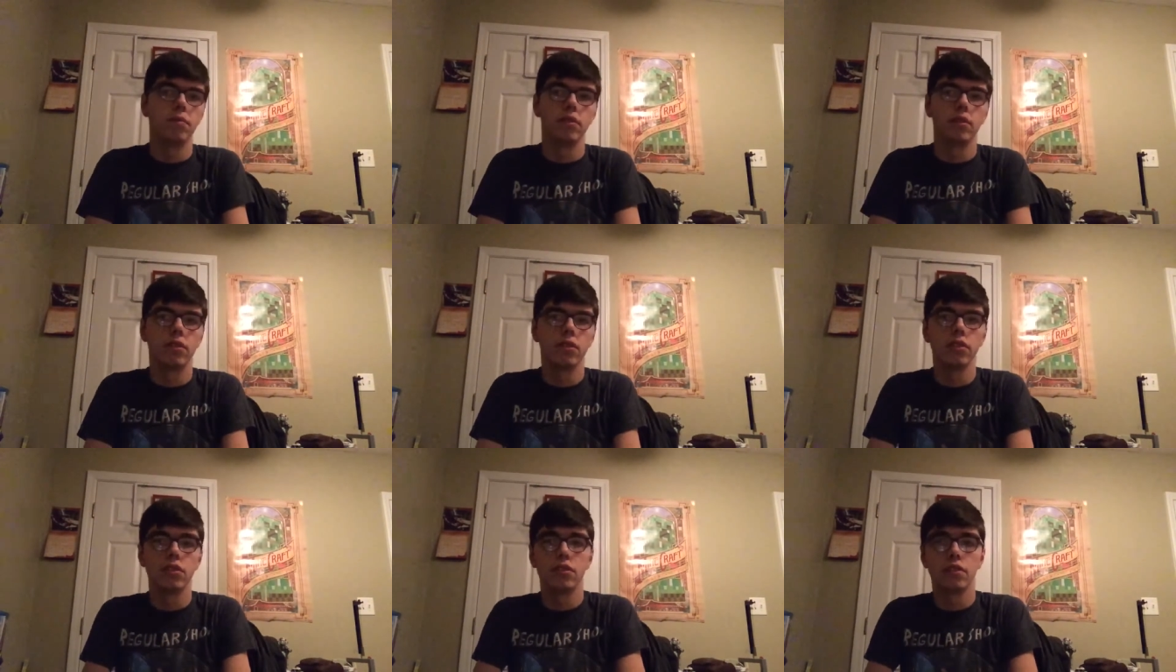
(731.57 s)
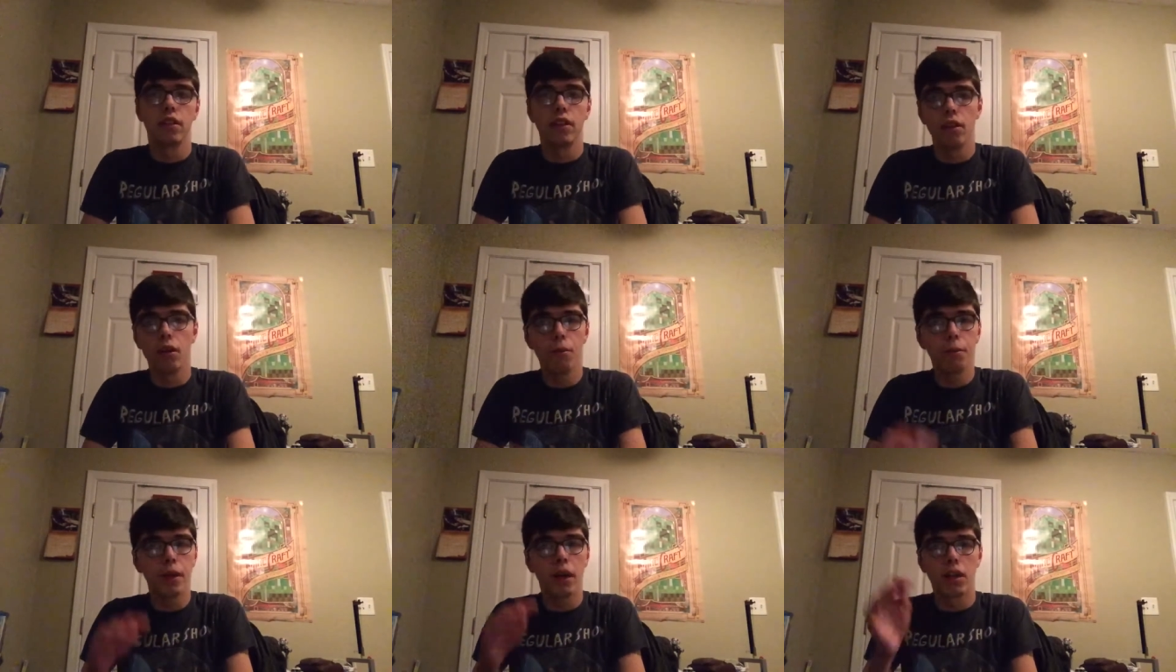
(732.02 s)
Just,
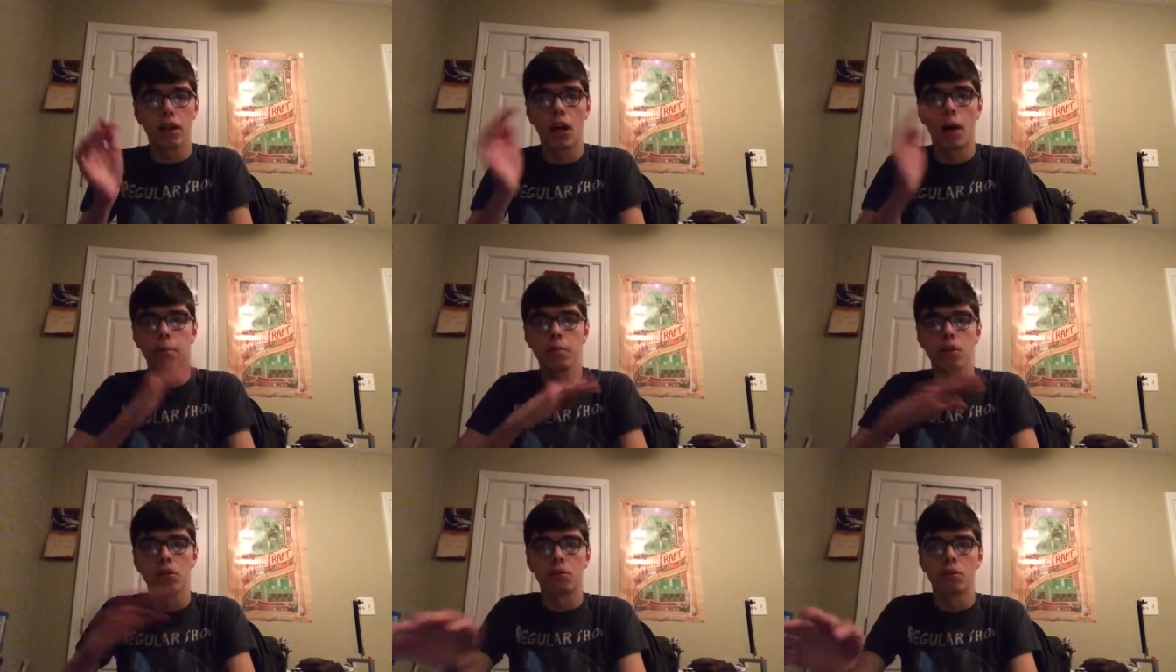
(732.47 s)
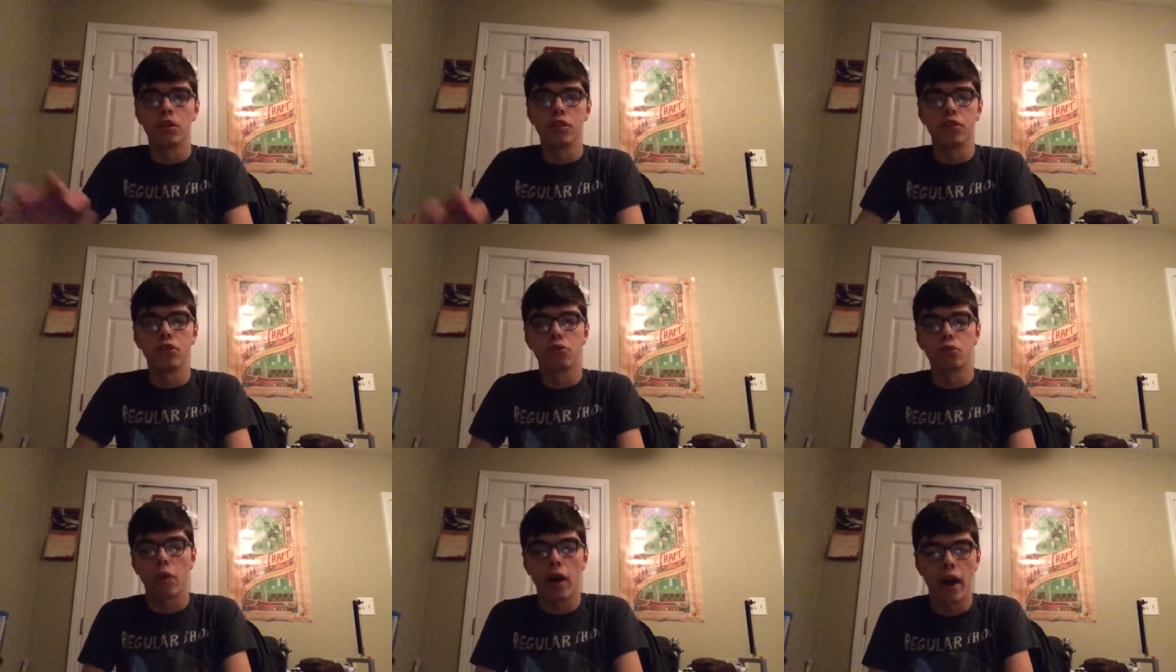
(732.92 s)
it'll be a couple of
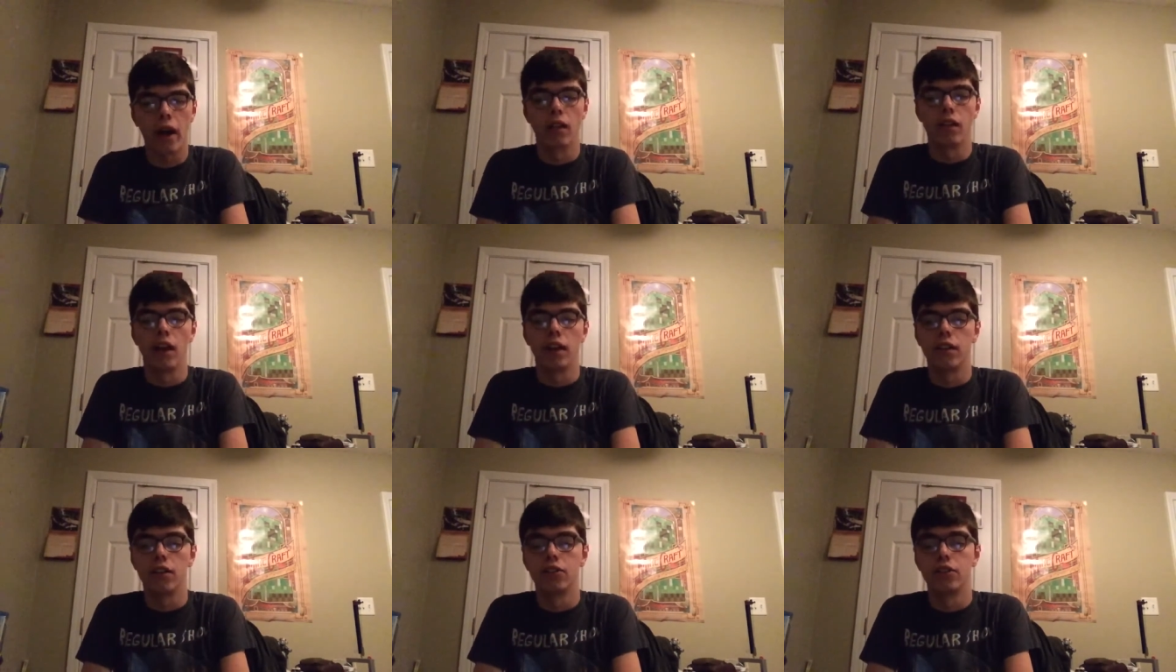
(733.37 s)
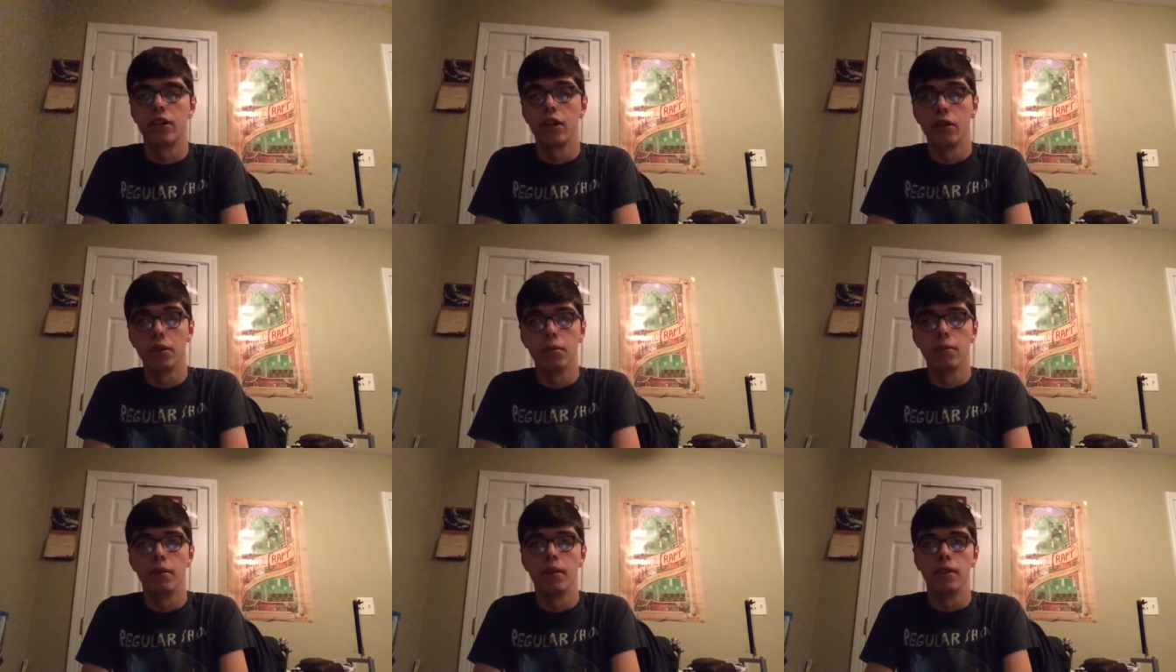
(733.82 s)
reasons why I like the
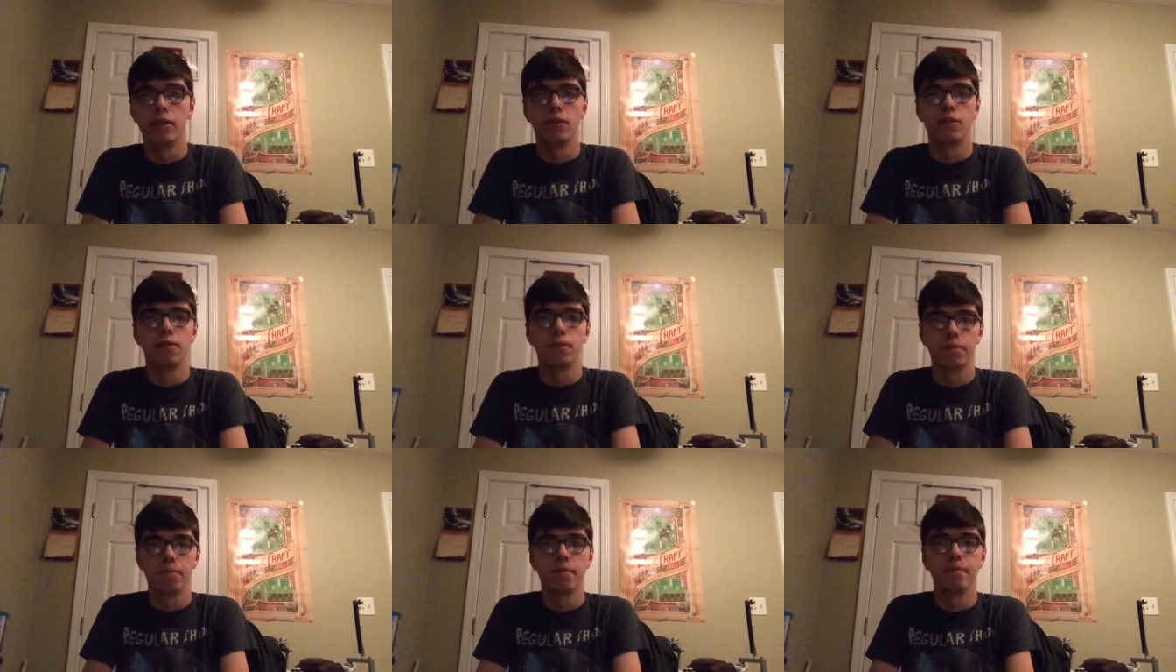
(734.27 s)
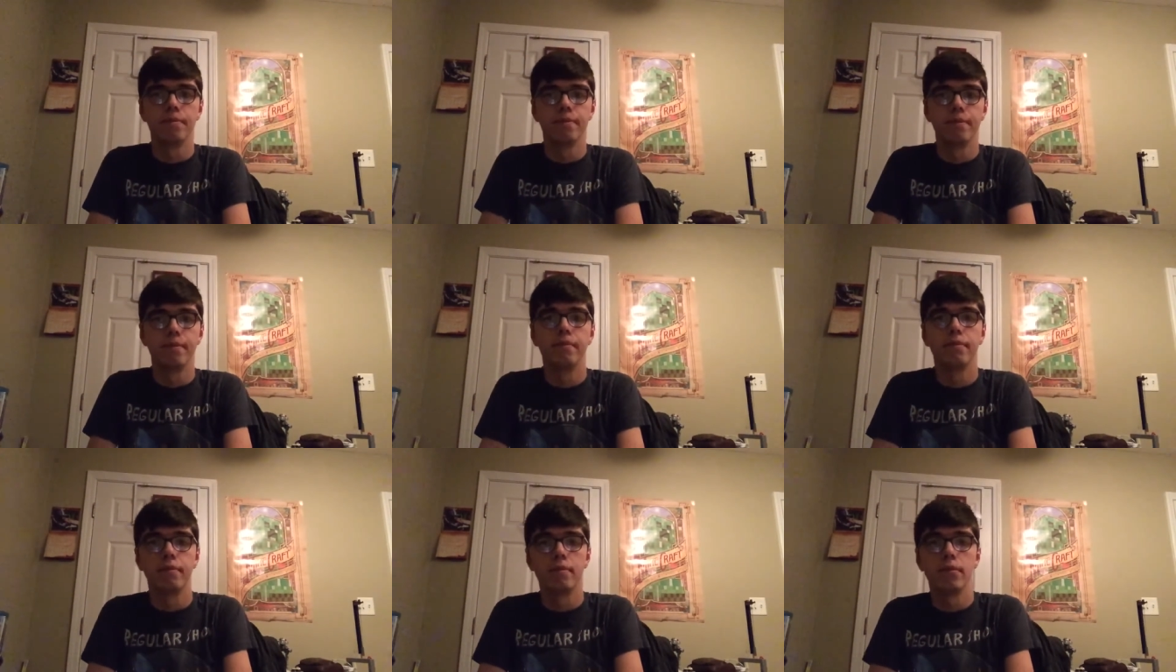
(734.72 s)
show, but
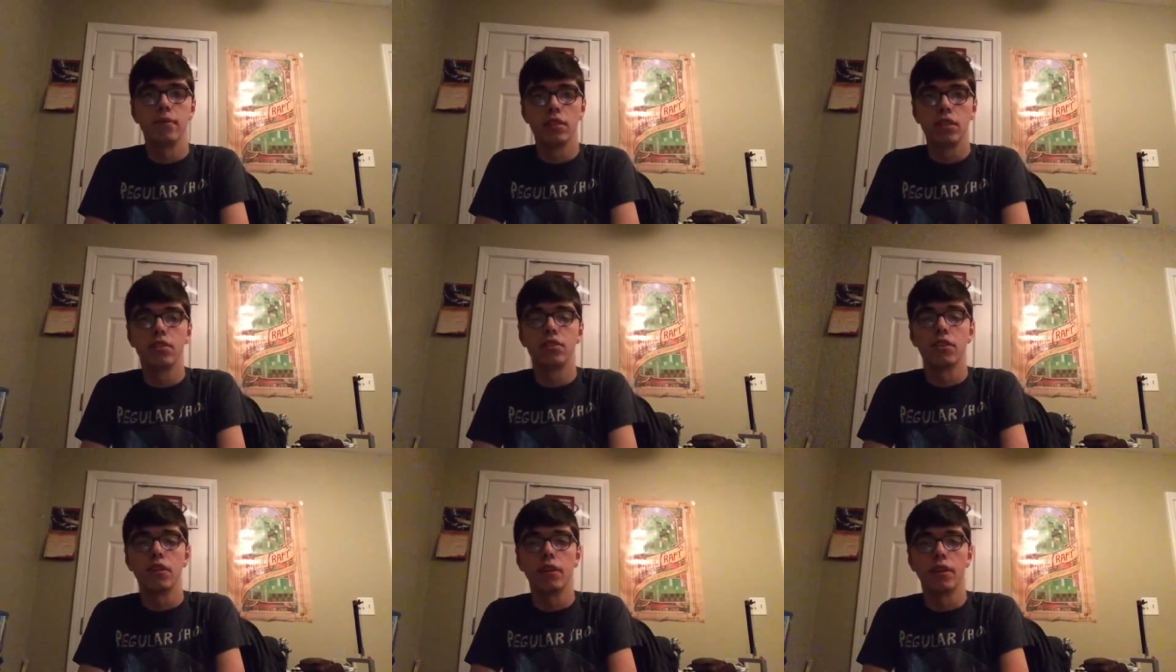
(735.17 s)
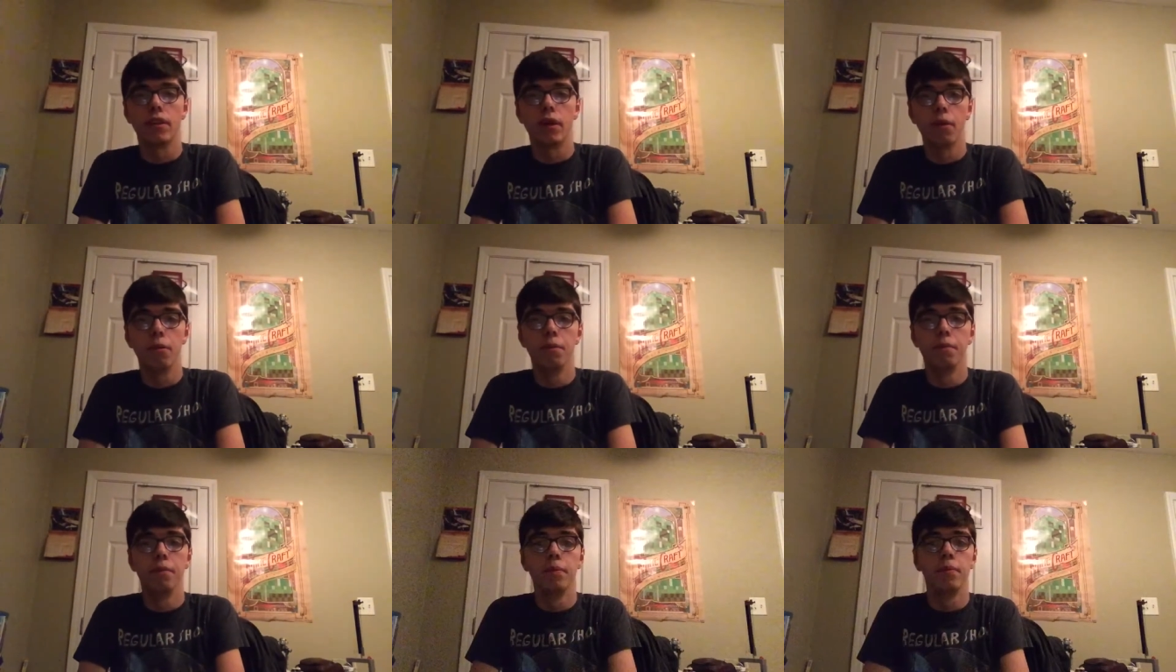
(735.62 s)
just so you
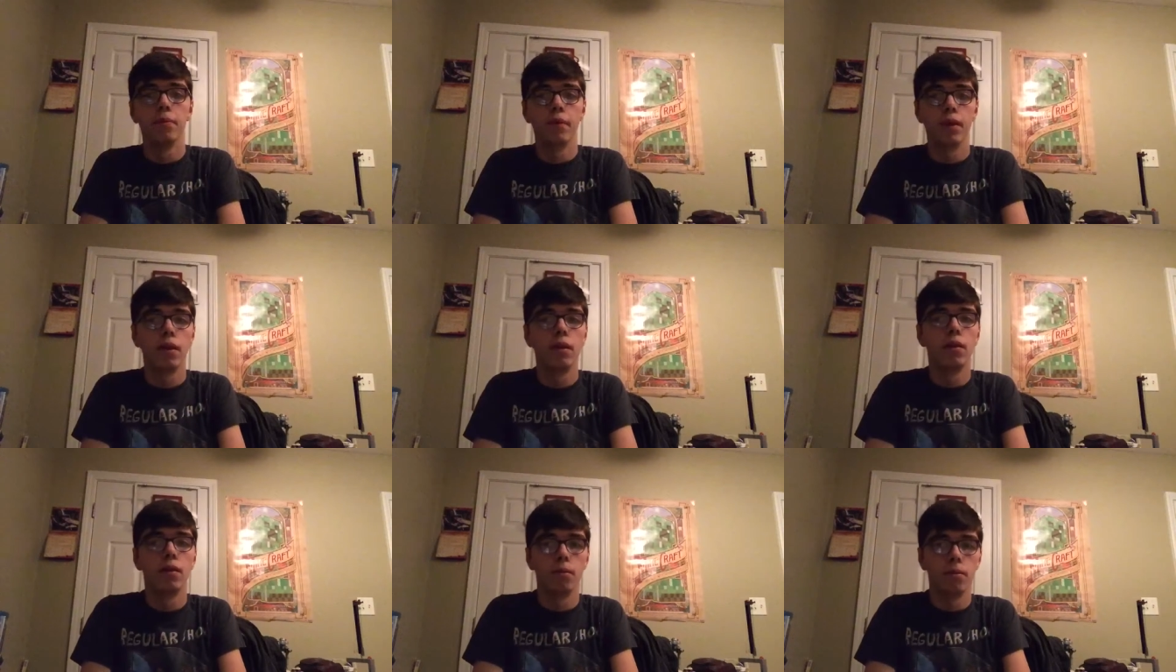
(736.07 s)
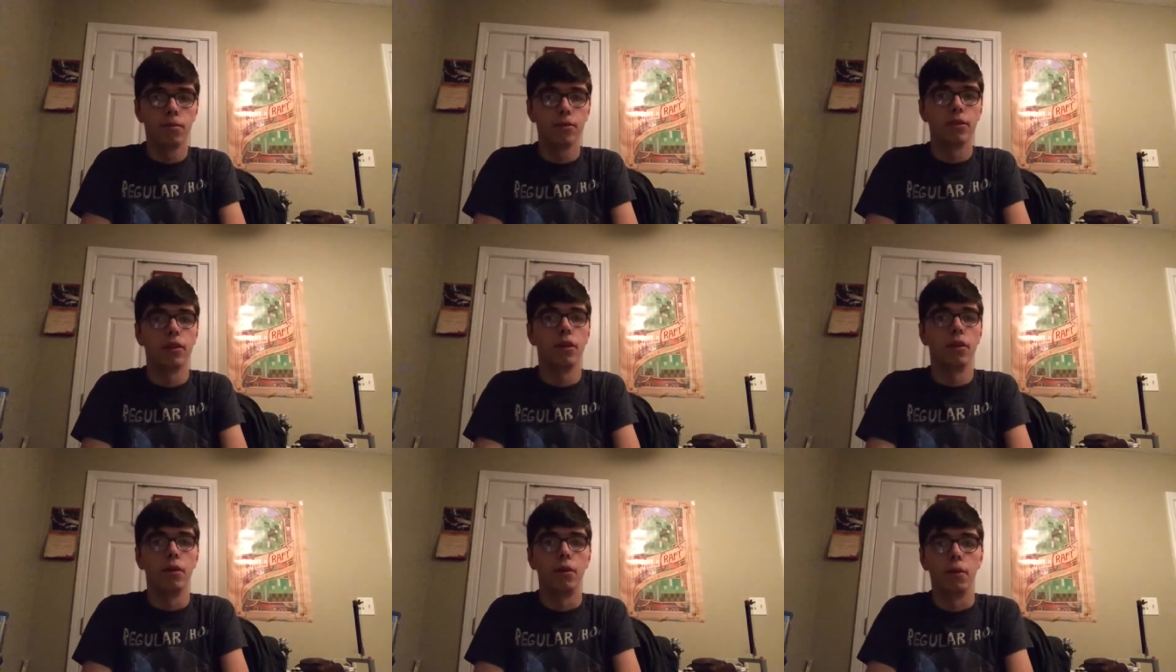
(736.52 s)
know.
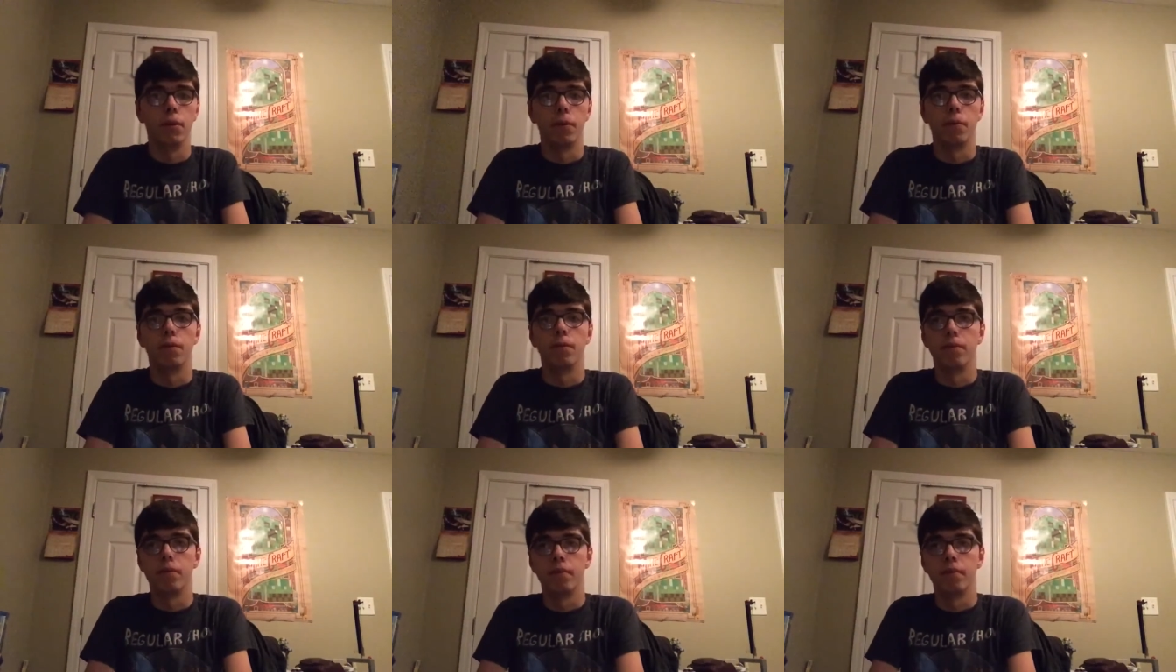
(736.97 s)
So,